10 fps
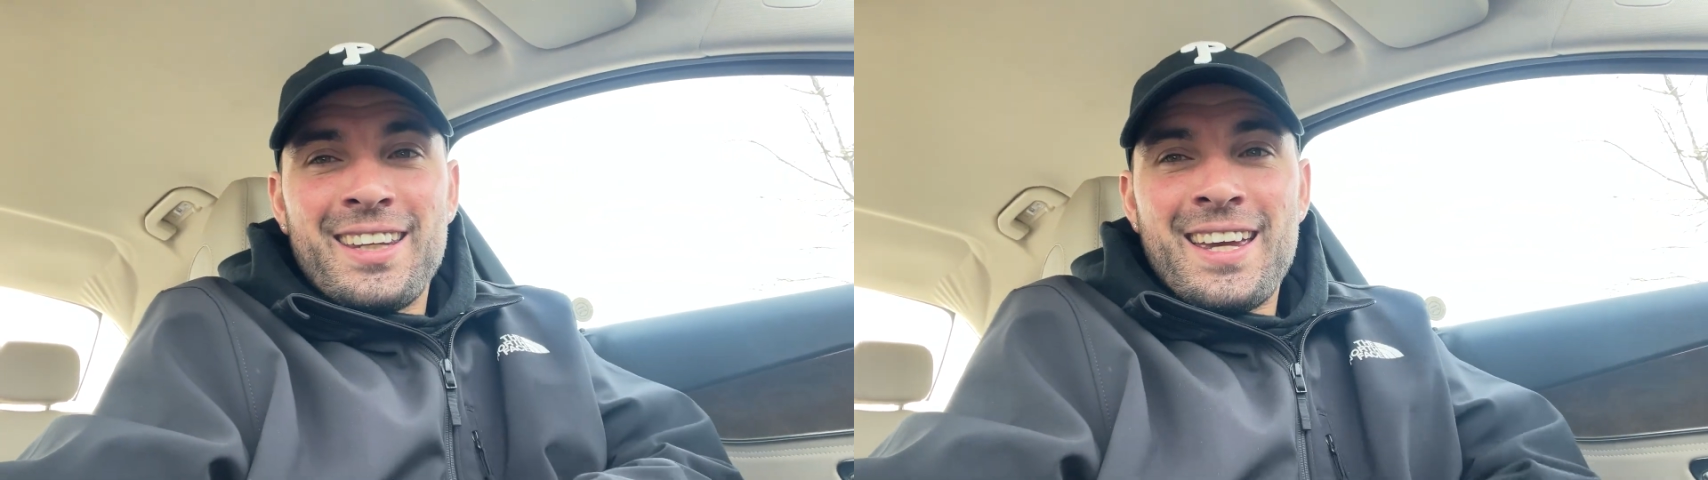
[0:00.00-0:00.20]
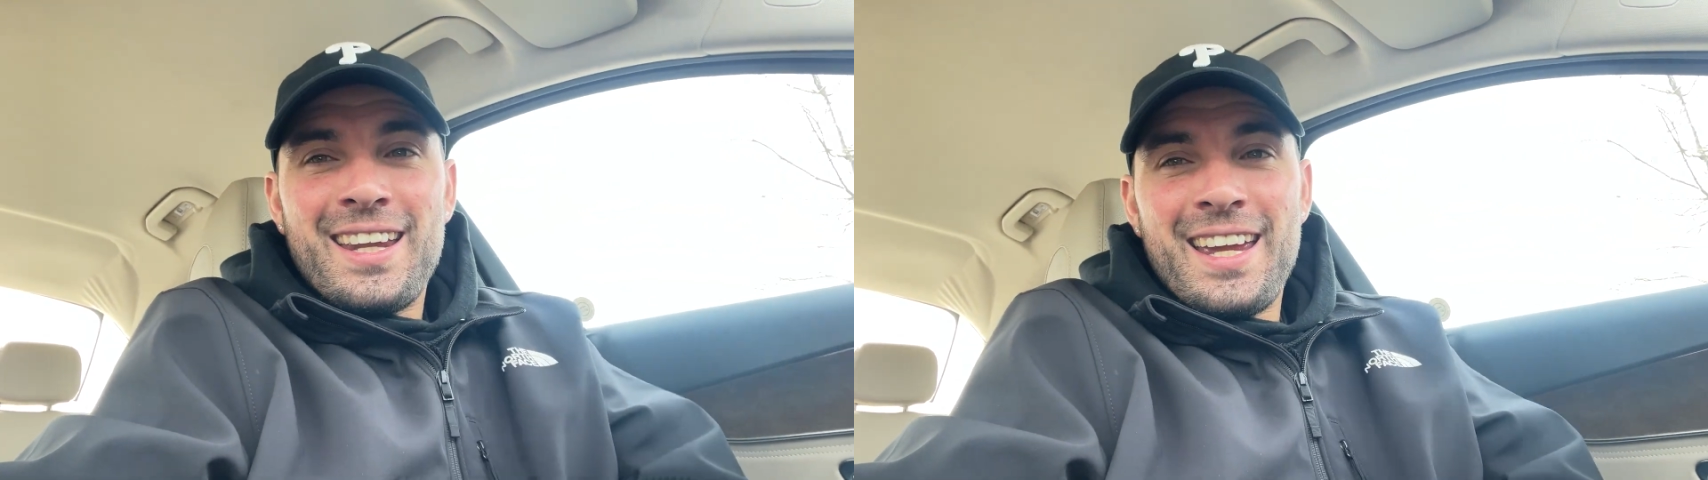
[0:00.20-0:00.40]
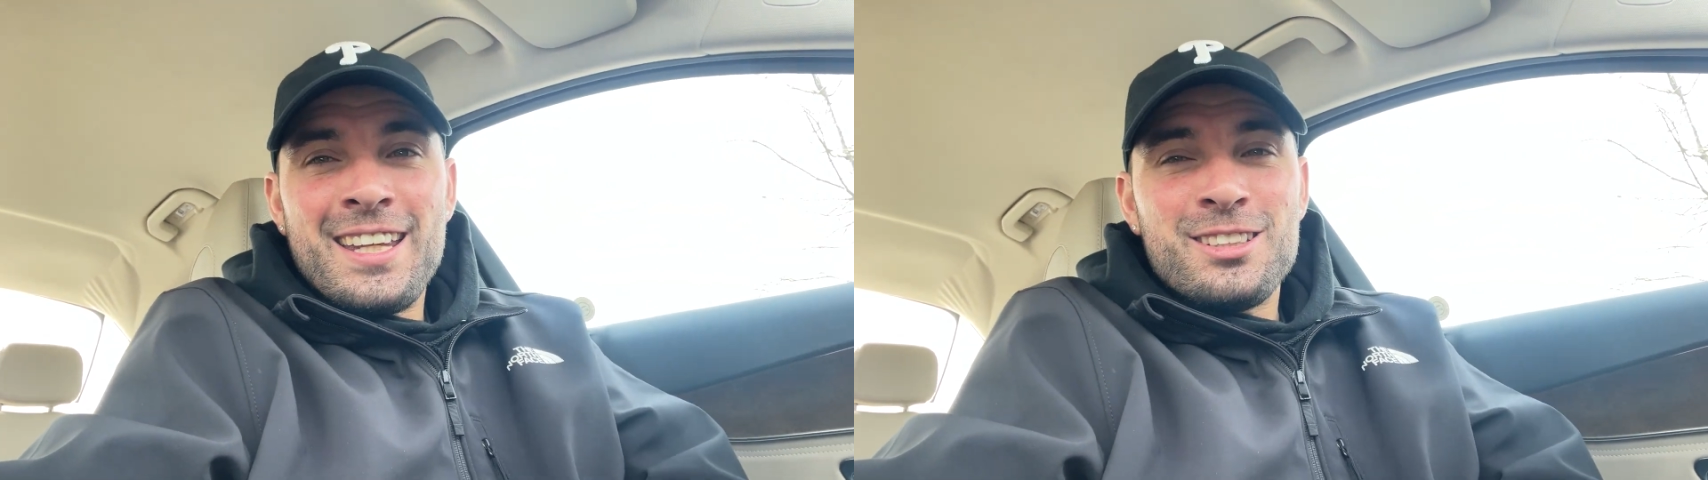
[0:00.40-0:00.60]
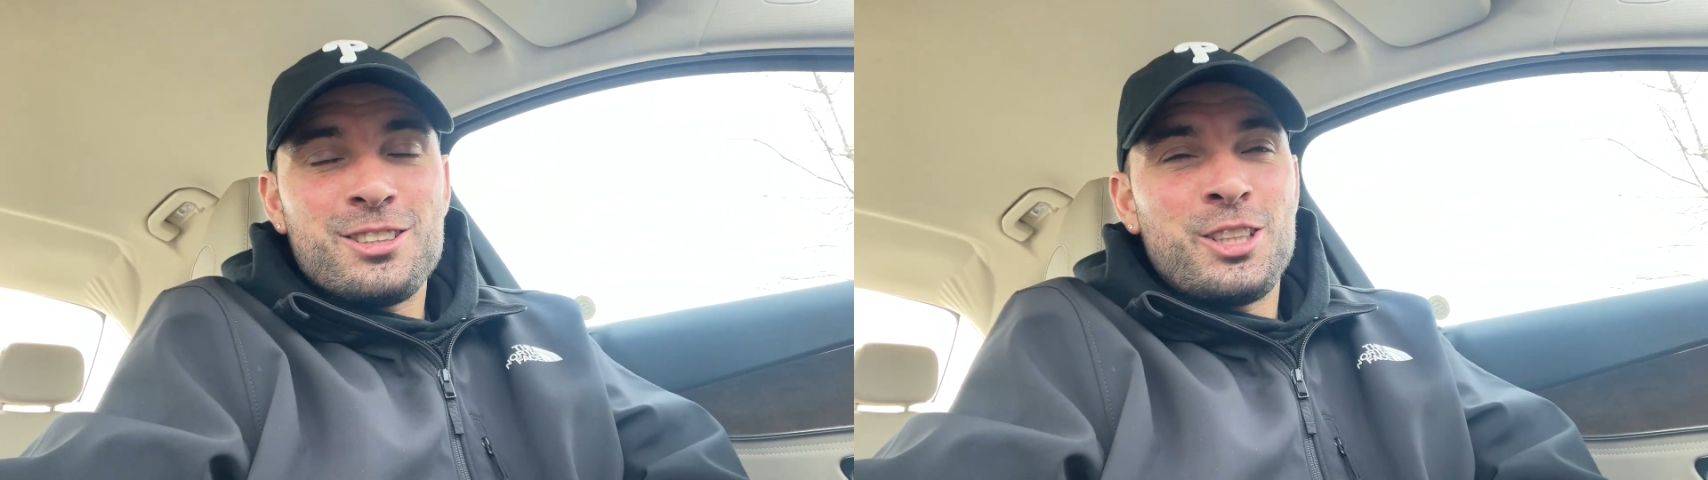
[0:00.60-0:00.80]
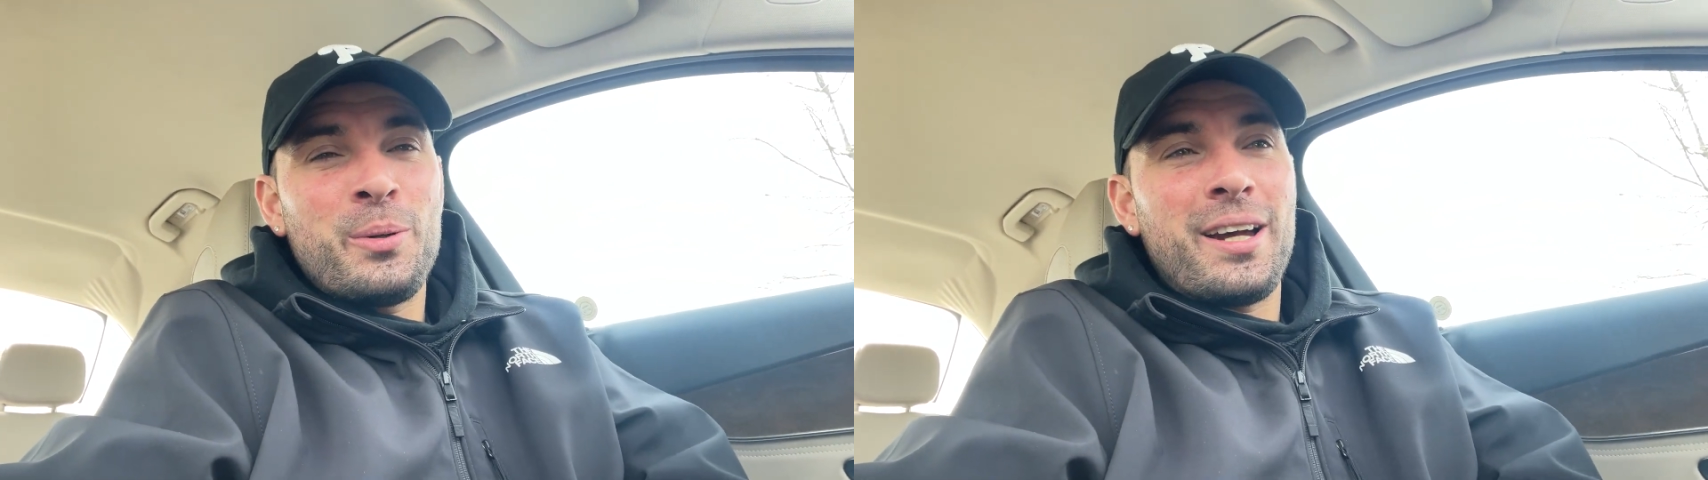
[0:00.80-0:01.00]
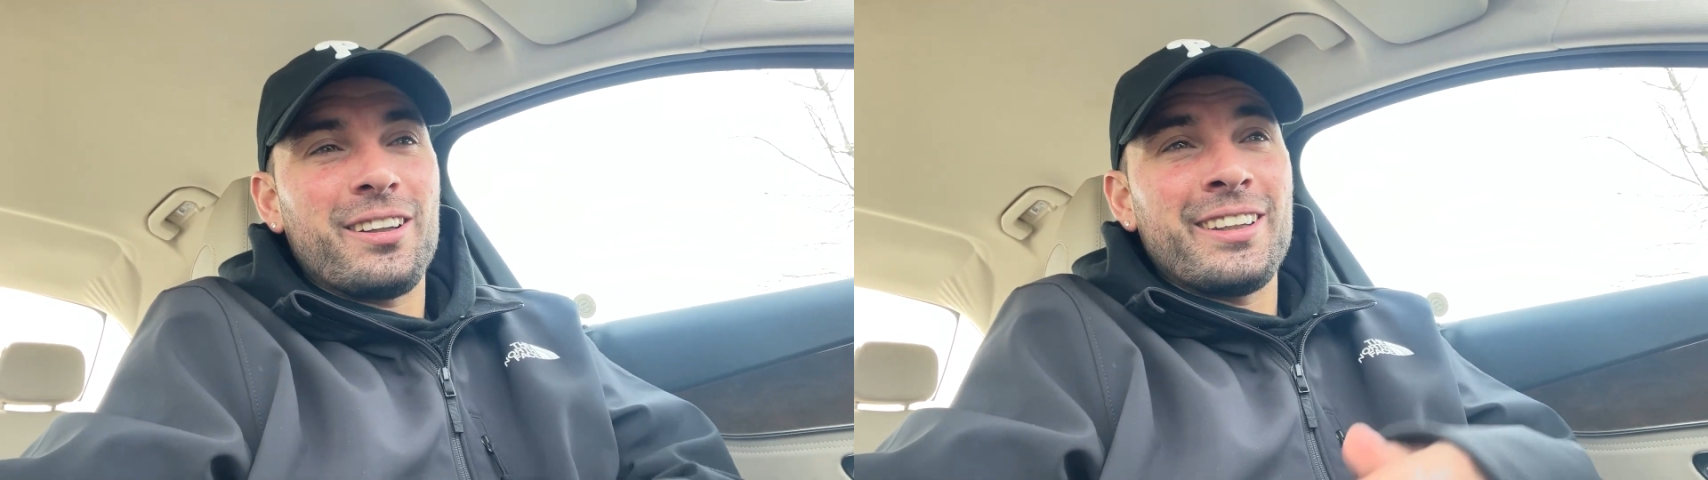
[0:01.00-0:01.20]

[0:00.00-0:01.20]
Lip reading: get into it.